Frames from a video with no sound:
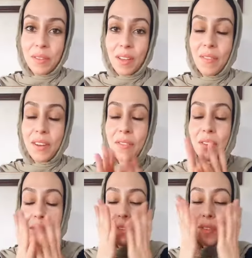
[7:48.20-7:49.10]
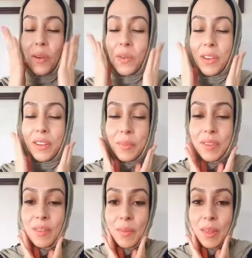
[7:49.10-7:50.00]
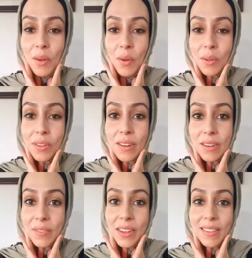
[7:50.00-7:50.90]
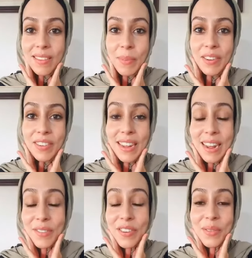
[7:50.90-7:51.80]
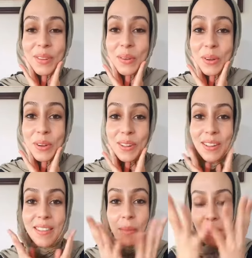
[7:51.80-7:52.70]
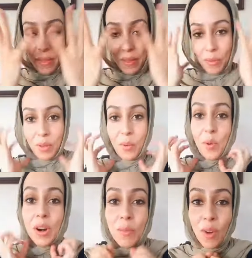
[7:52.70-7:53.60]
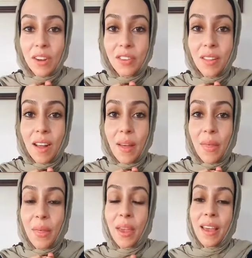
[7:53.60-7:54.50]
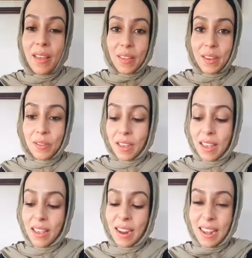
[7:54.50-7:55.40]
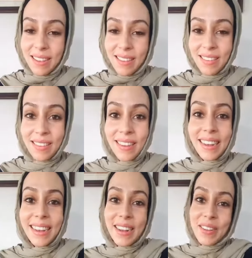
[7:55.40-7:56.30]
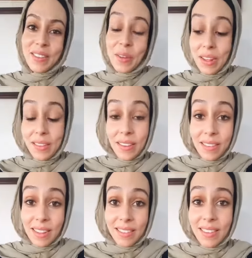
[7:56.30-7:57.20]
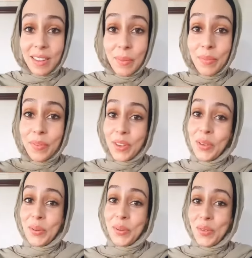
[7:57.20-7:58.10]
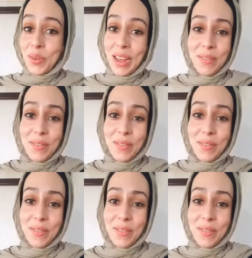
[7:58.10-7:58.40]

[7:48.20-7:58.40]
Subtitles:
off, and it feels so good to put something cold on your face, especially after doing the oil cleansing method with a warm washcloth. Then you take an ice. So that's a tip for you. If you have